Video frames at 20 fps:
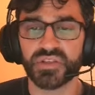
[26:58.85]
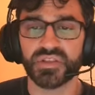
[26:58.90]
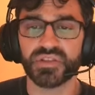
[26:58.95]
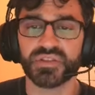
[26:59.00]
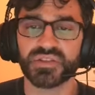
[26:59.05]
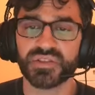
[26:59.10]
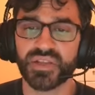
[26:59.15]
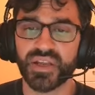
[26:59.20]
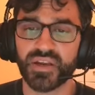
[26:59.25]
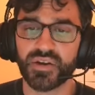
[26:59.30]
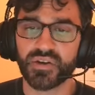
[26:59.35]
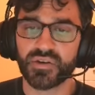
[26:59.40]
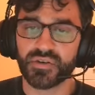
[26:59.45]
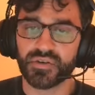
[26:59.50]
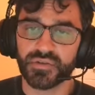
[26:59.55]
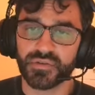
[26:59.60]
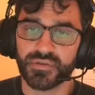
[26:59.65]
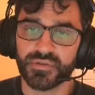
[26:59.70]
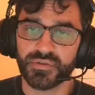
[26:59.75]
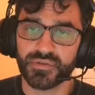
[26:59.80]
is there.
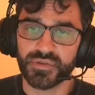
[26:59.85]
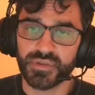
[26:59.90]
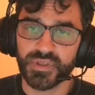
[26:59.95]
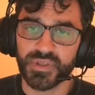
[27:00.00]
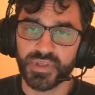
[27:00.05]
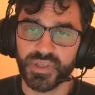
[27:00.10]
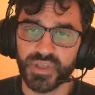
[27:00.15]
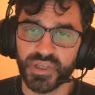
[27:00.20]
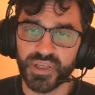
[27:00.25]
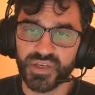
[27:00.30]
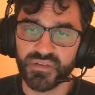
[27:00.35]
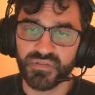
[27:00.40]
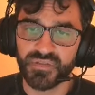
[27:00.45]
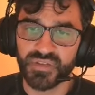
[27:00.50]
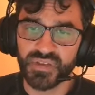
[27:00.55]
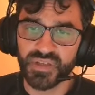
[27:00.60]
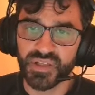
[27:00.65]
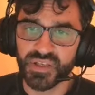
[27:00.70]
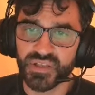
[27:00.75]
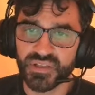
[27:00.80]
And if it
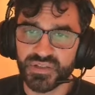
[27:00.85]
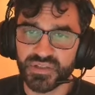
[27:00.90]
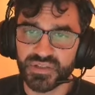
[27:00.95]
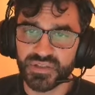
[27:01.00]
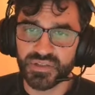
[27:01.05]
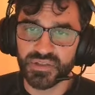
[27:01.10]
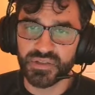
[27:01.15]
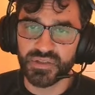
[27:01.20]
is,